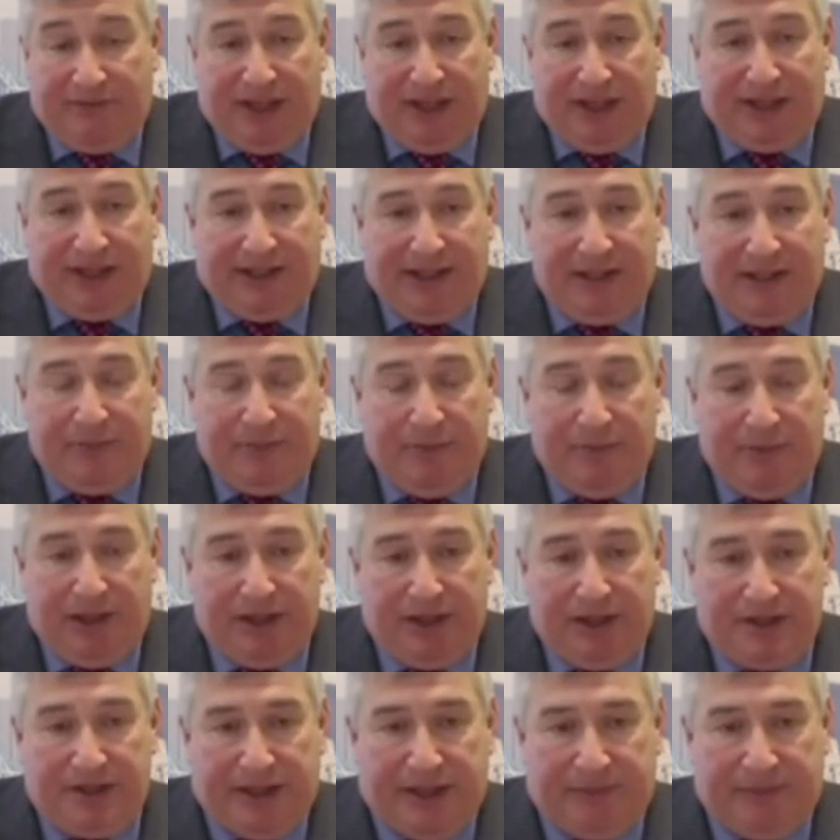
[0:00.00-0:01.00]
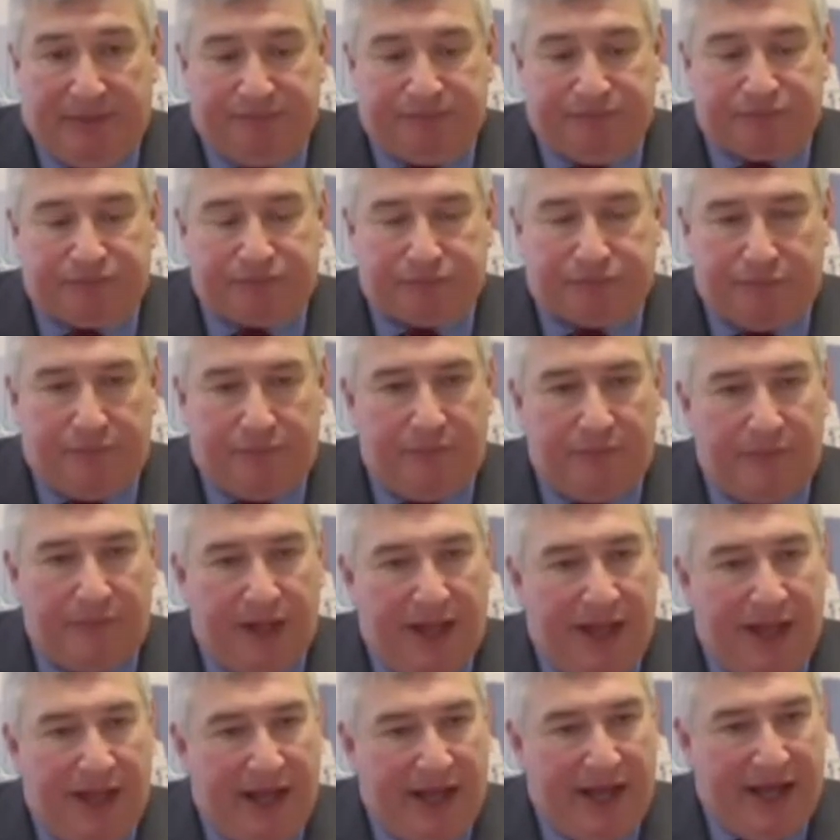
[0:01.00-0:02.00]
to have that capability.
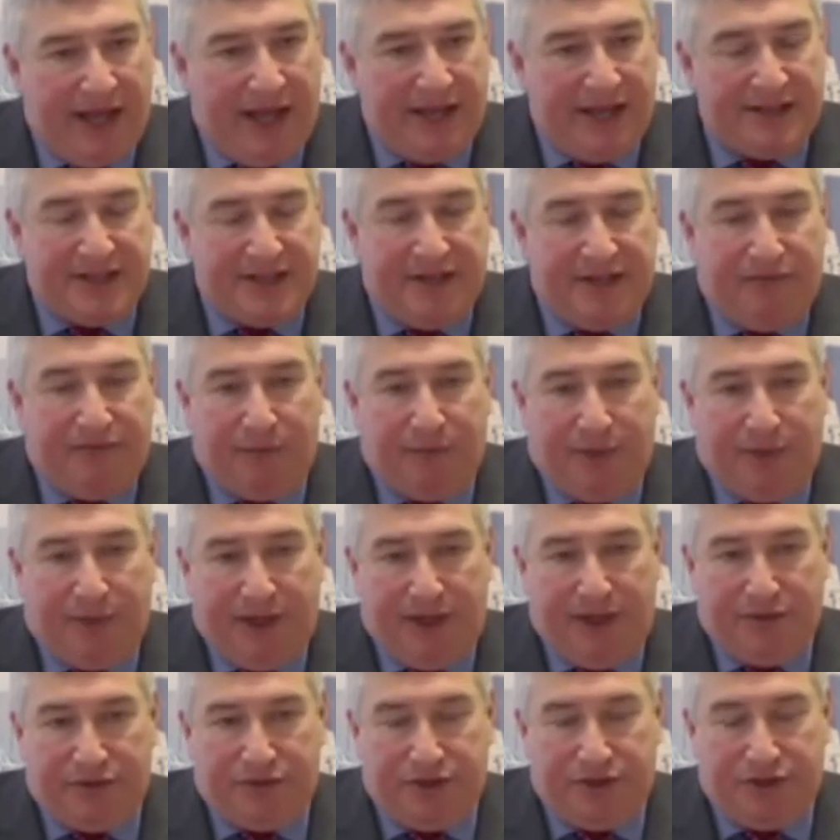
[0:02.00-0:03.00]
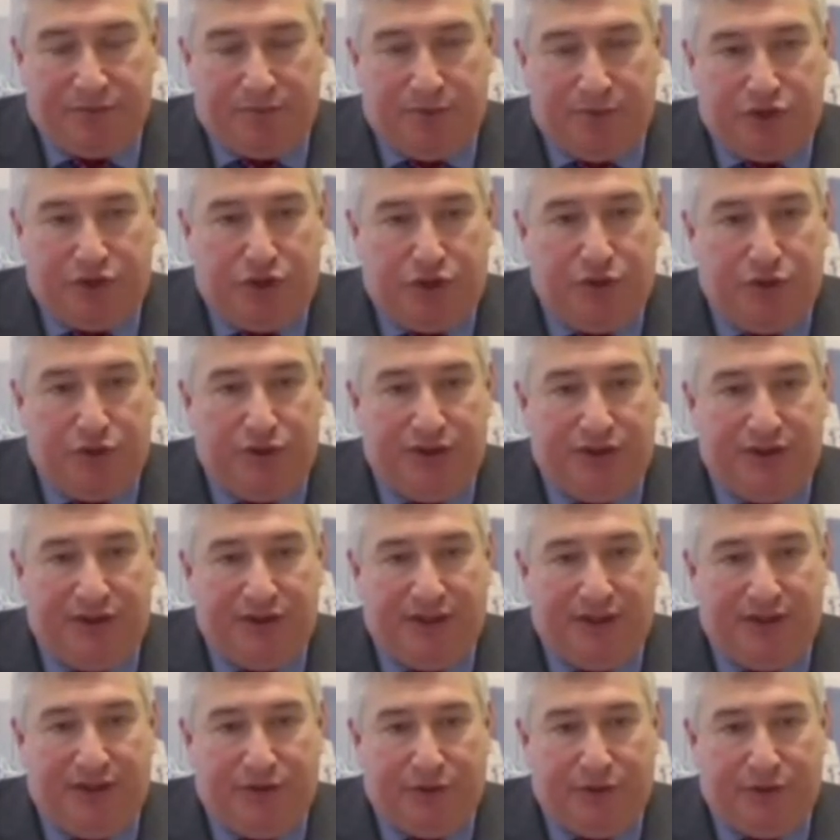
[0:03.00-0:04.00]
As everyone else has matured
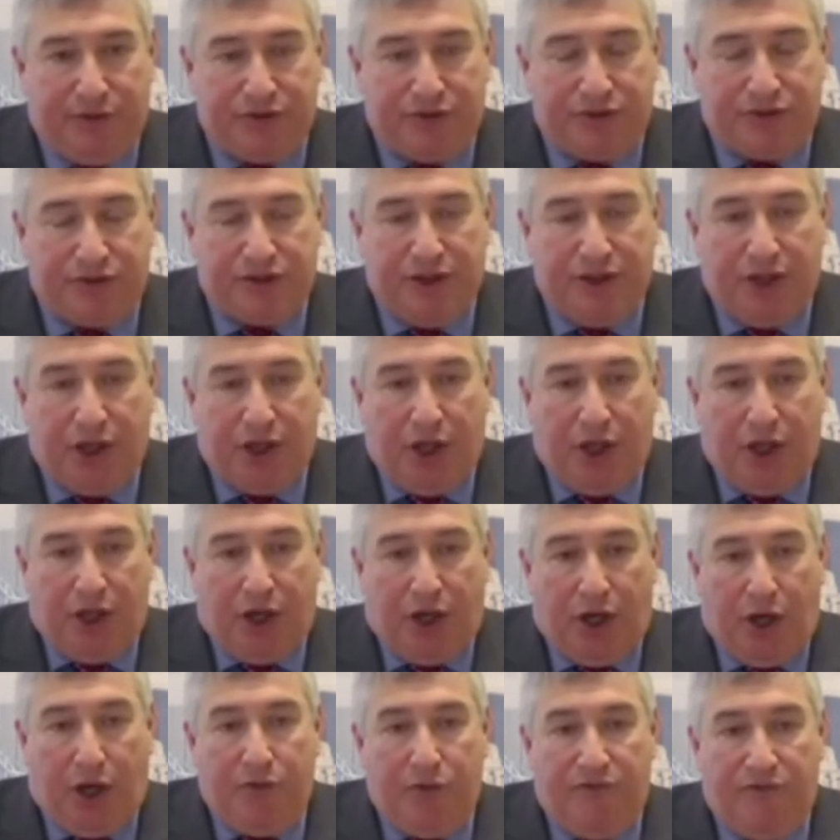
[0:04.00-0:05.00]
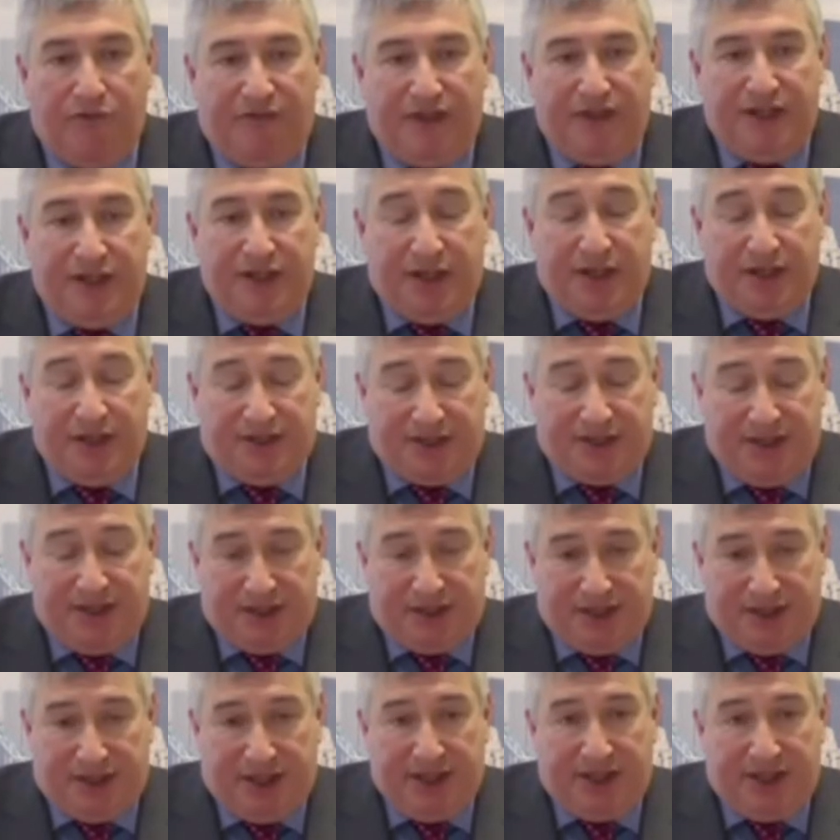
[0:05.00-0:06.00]
in their thoughts, O V C
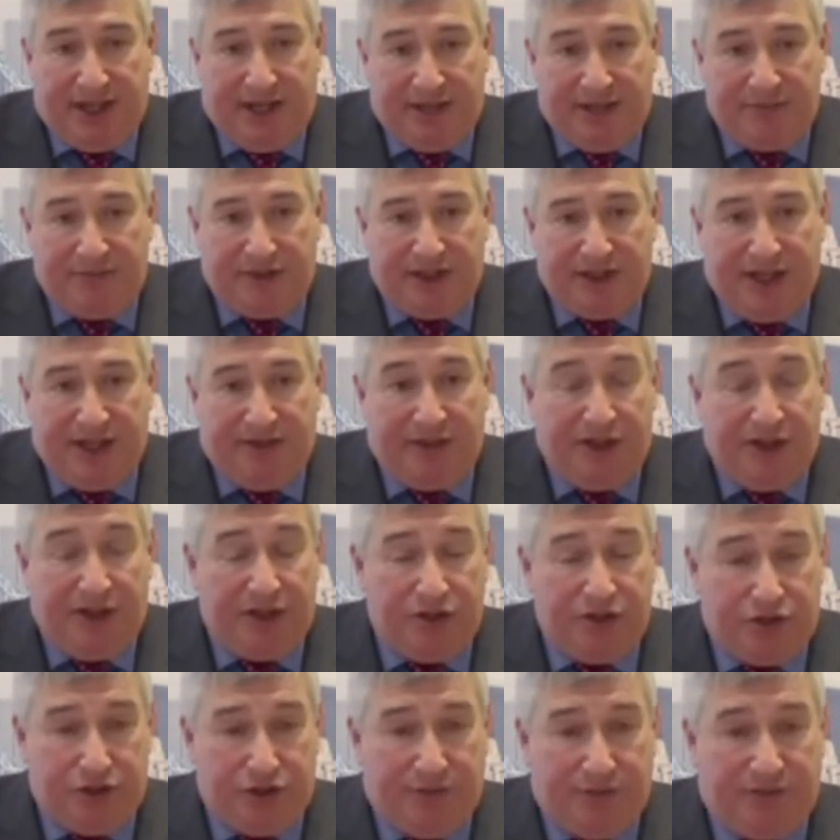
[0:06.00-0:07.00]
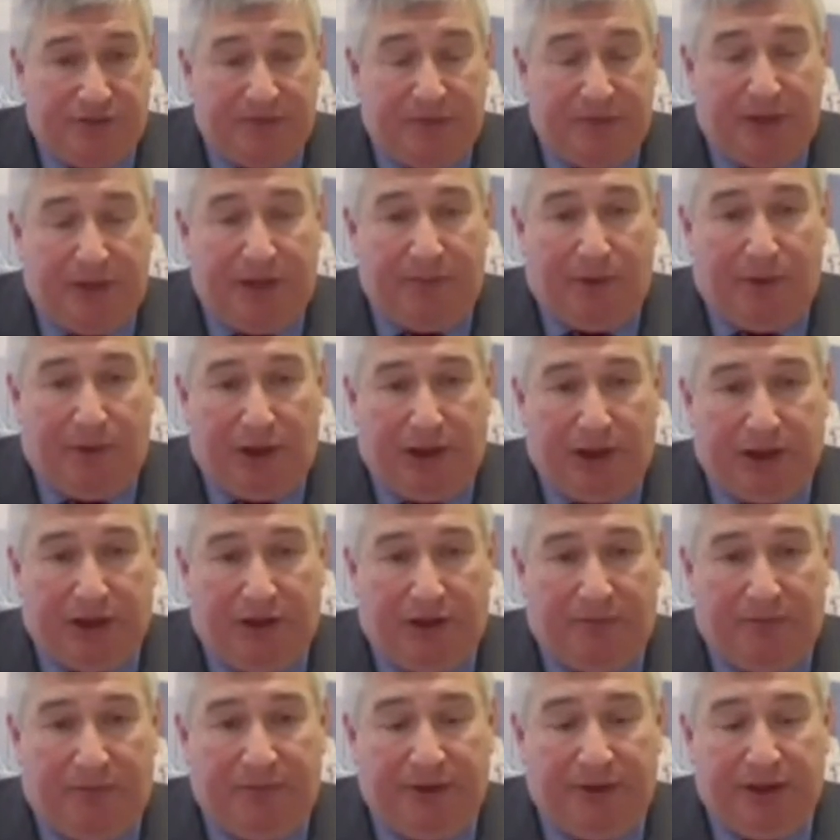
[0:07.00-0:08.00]
C came together, driven by
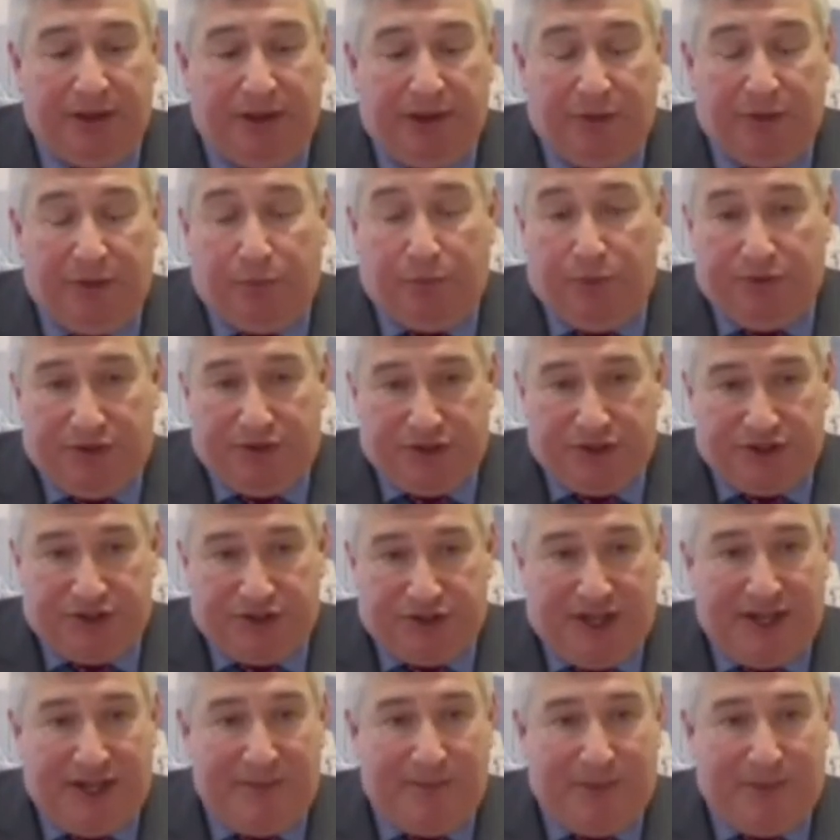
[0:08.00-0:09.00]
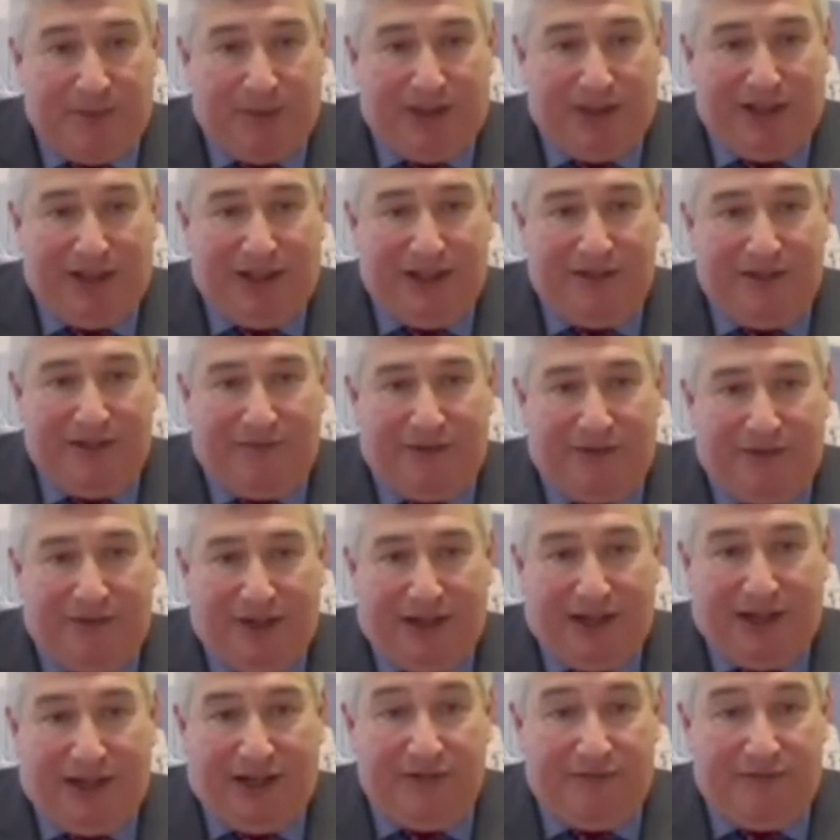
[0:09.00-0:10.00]
Polycom, with the same belief
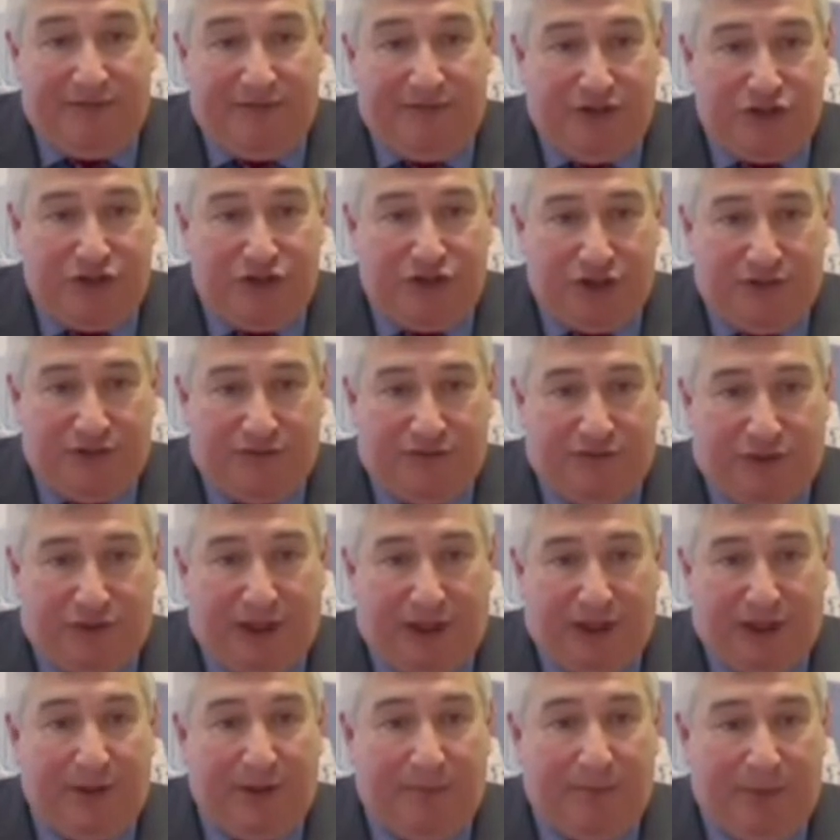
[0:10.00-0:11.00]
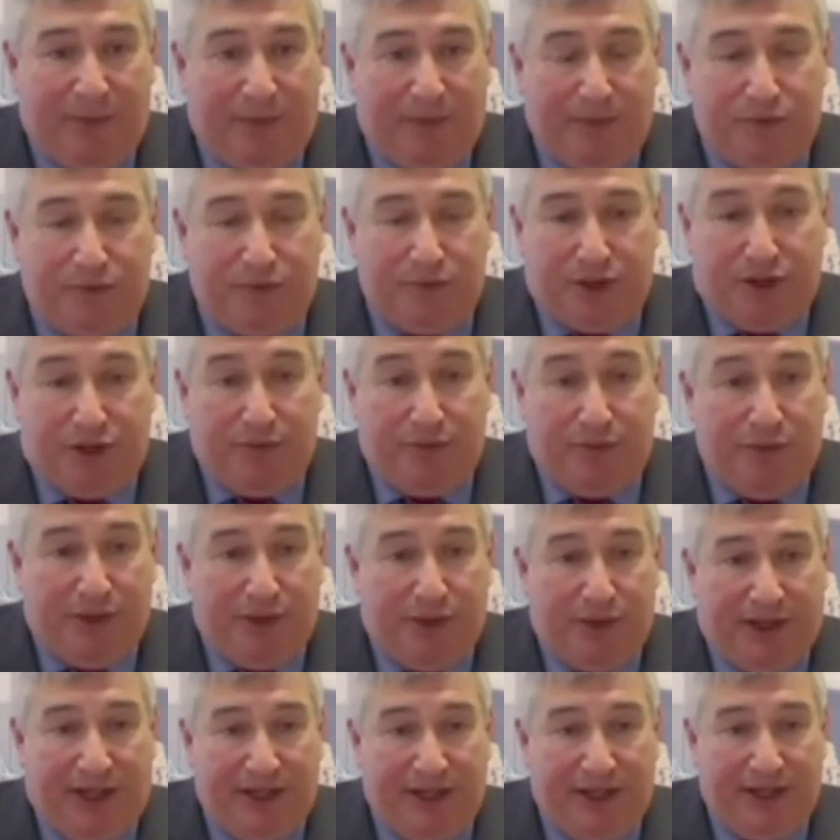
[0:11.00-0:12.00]
and vision for allowing people to
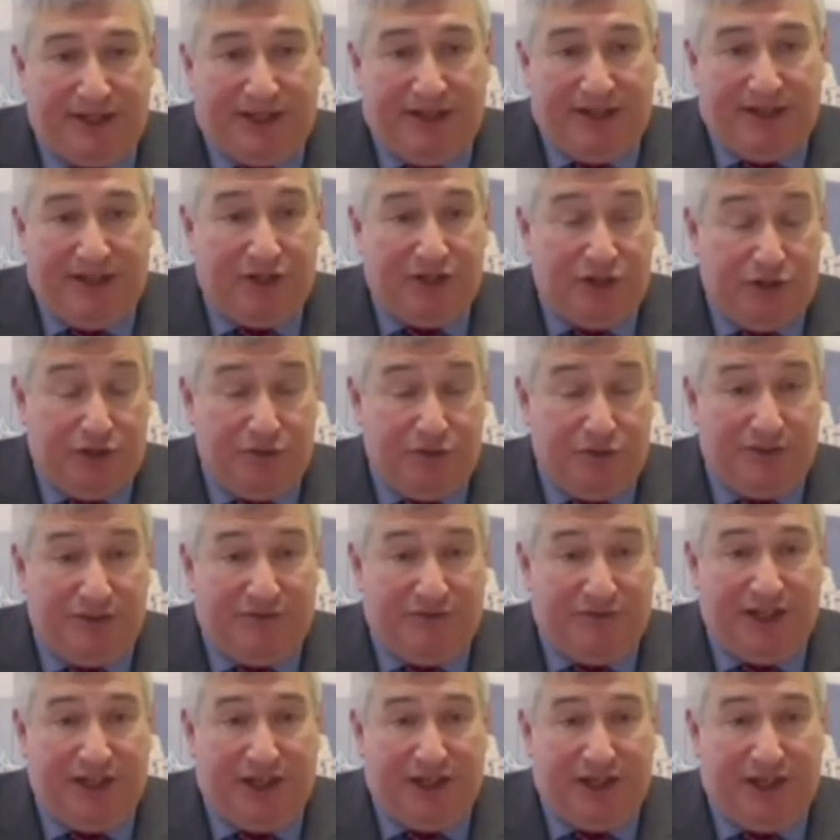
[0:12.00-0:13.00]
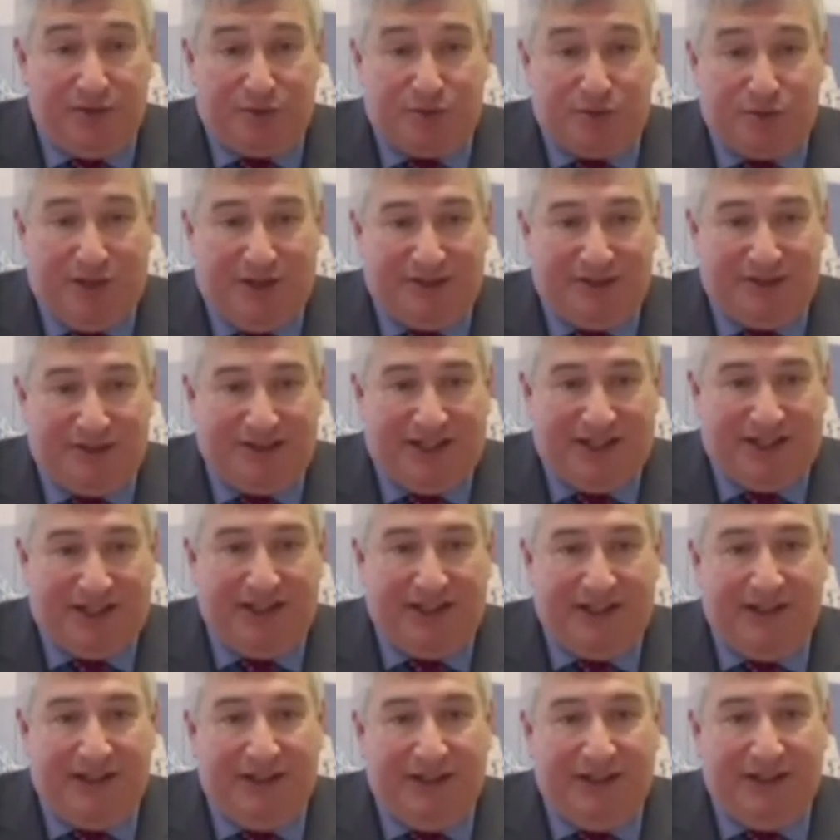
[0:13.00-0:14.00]
communicate together using video as we are
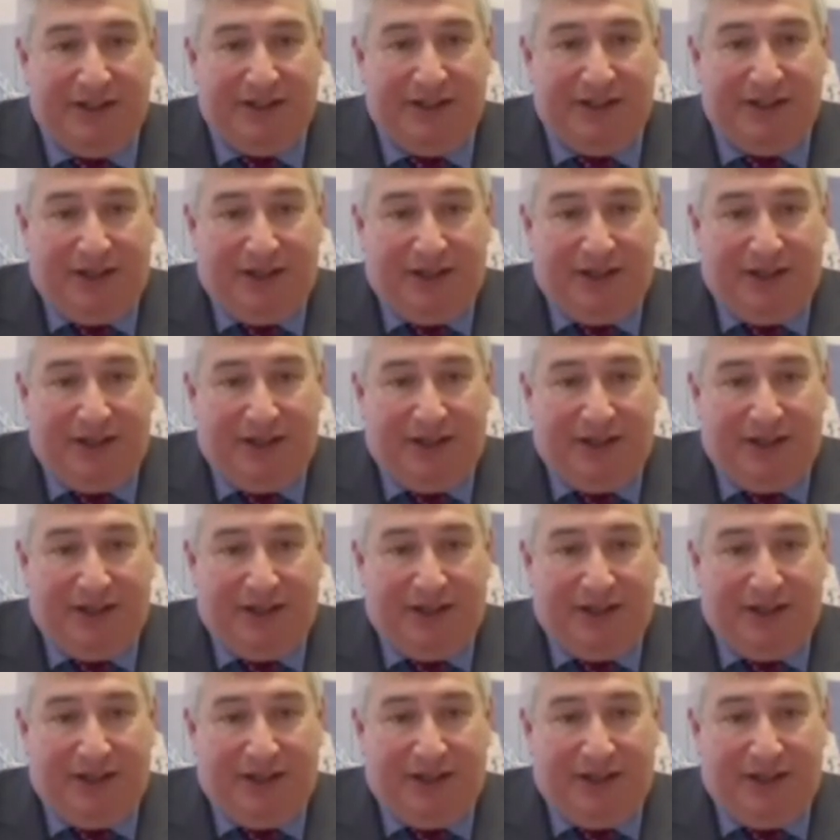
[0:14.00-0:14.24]
today.